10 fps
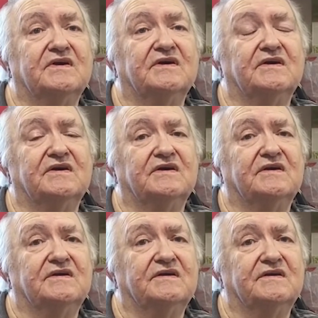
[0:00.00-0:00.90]
Did it
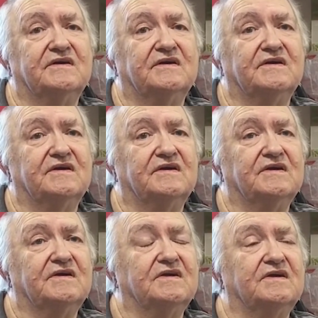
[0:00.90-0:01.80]
arrive at your parents' home or
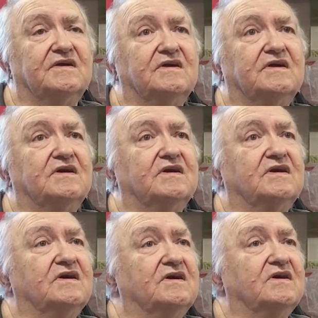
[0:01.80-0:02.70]
at your college
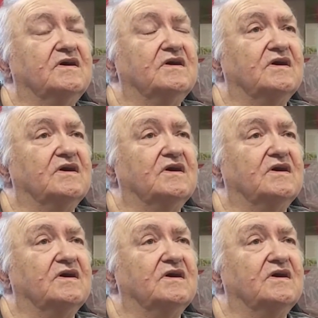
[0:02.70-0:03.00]
address?